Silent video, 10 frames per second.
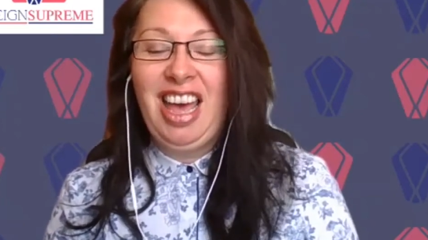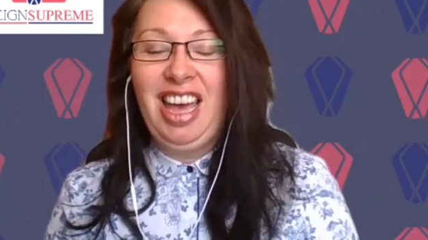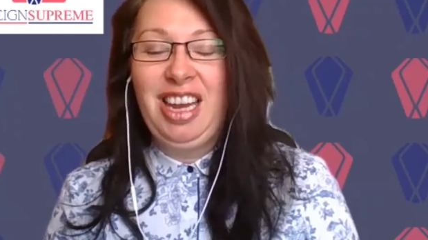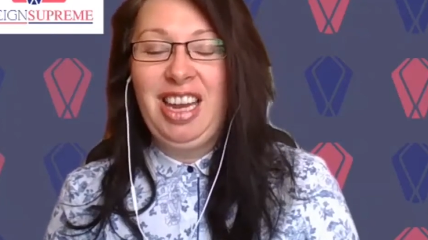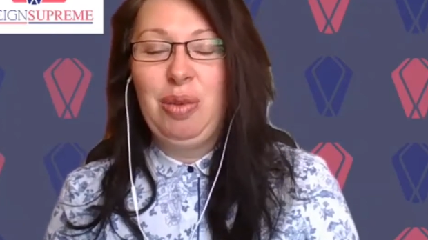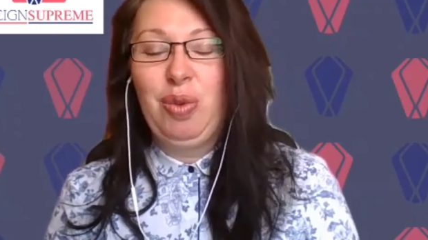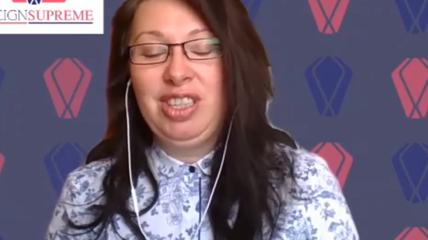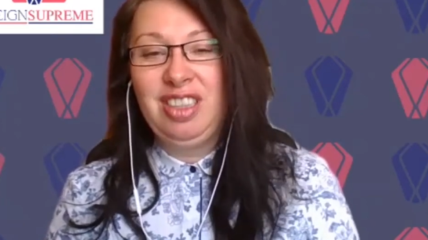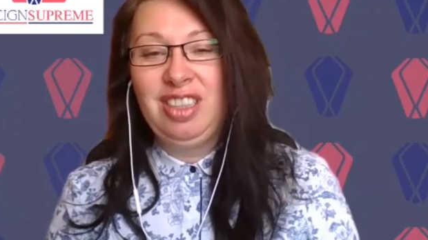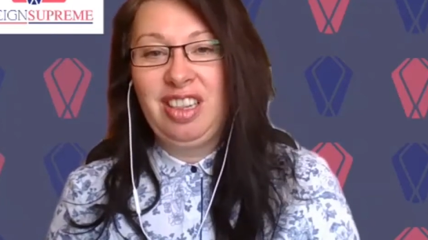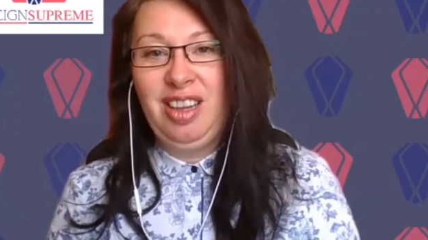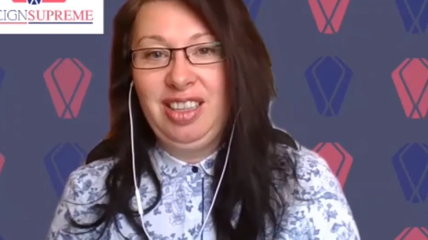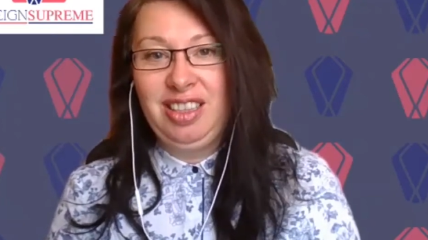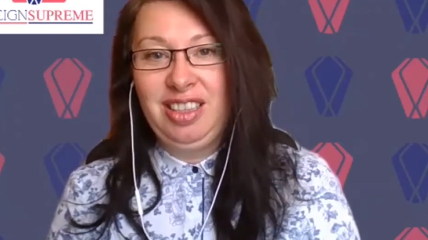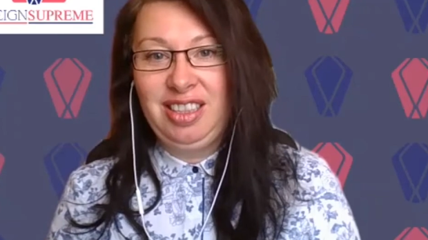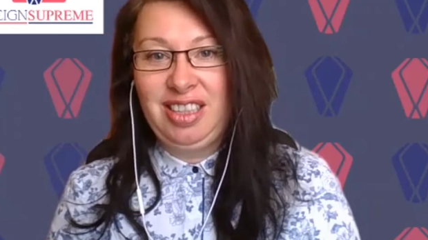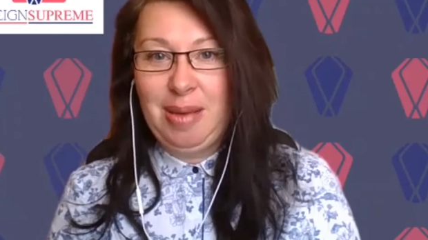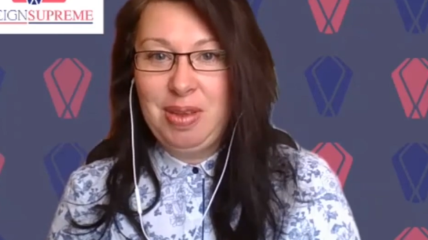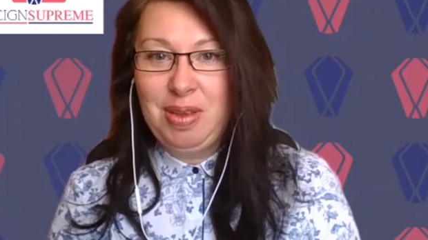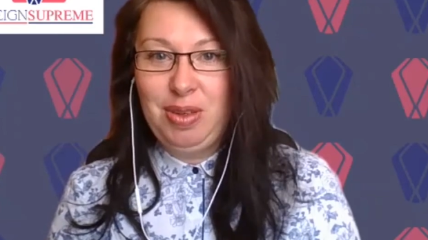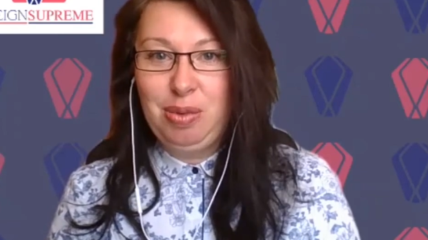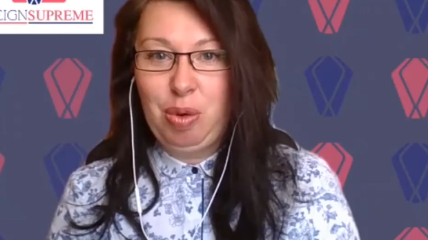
And once the client is happy with